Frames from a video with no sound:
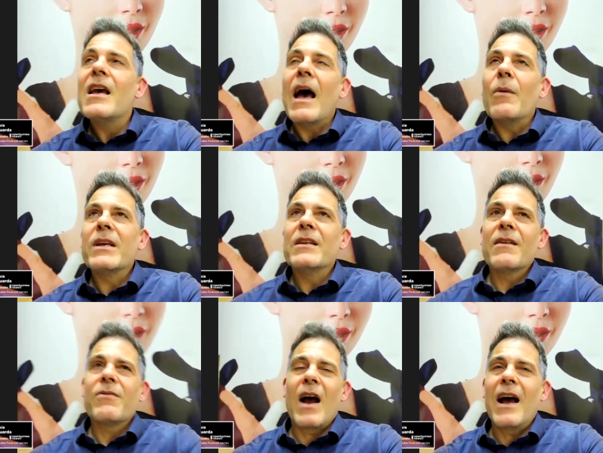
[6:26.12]
And we can
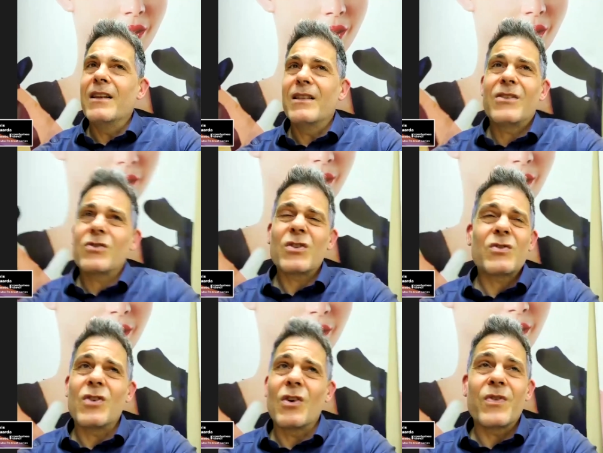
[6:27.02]
never, I just
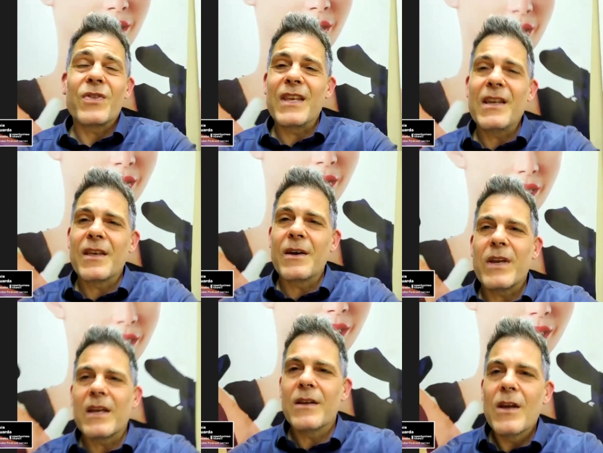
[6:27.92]
don't think that we
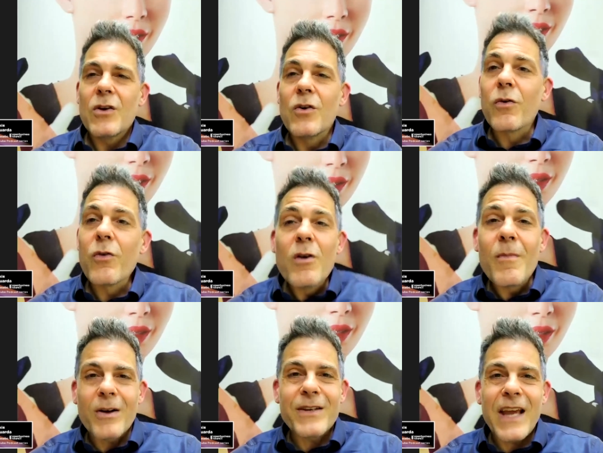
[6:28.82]
can groom
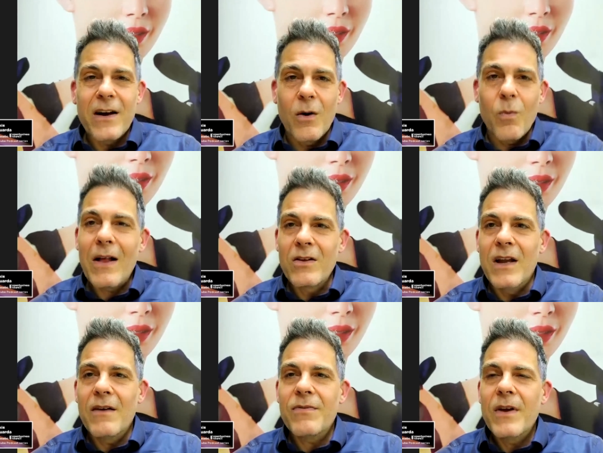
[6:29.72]
our data well
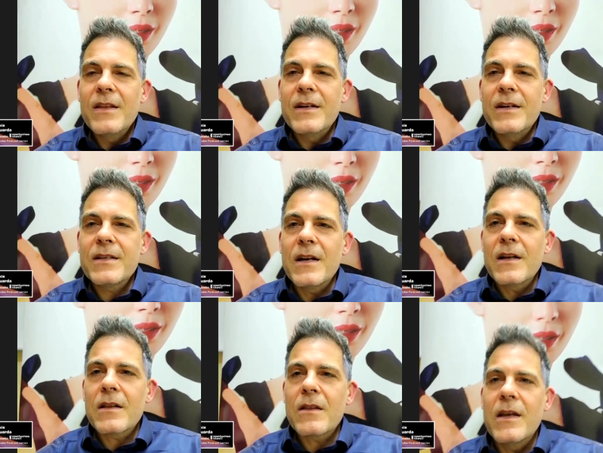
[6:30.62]
enough that it's going
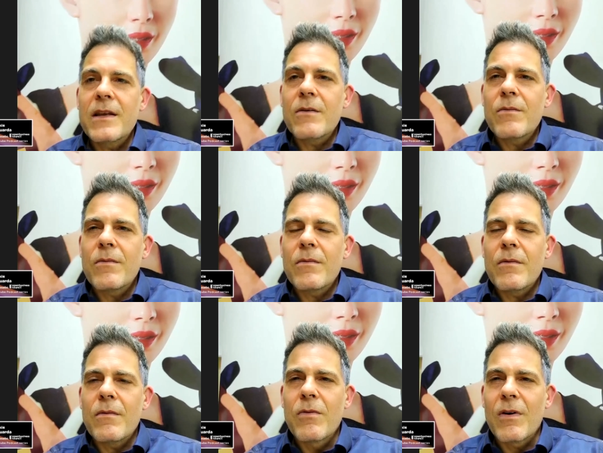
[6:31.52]

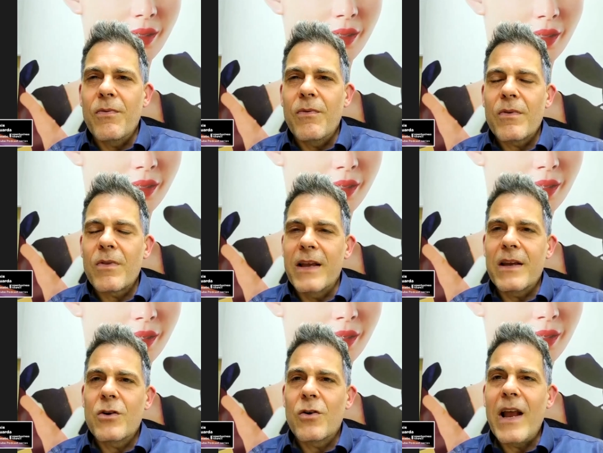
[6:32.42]
to like
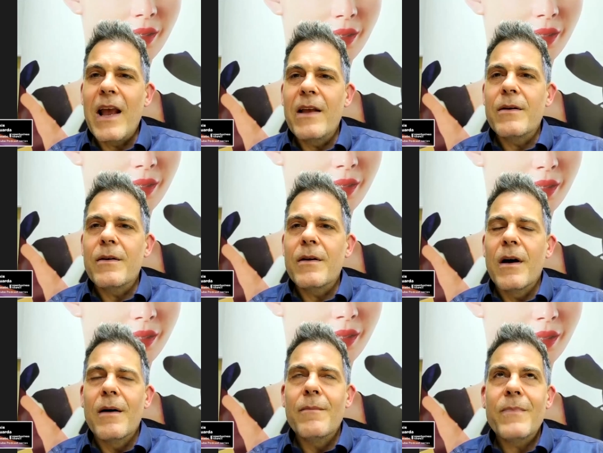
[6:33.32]
create
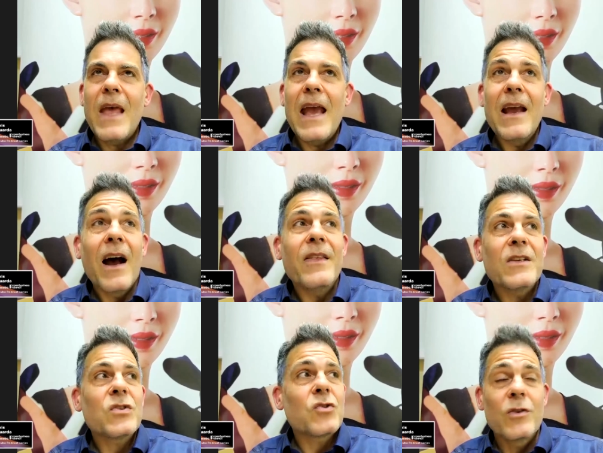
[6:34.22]
AI that's
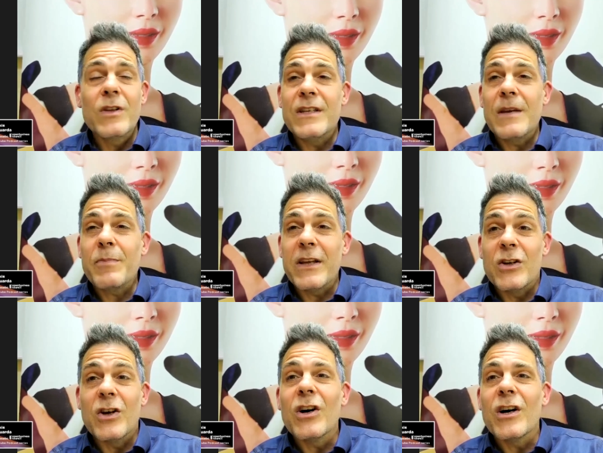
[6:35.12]
truly deeply
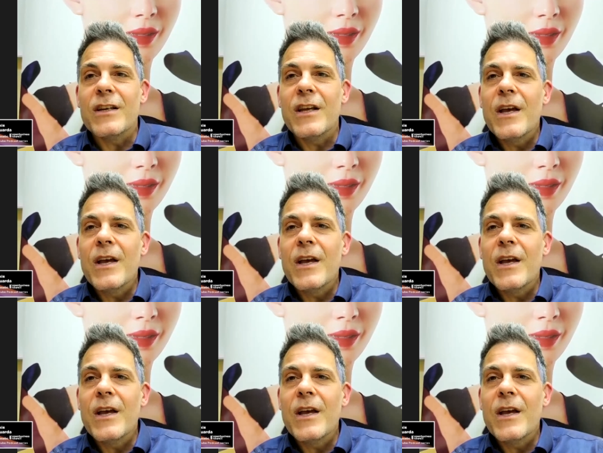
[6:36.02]
good.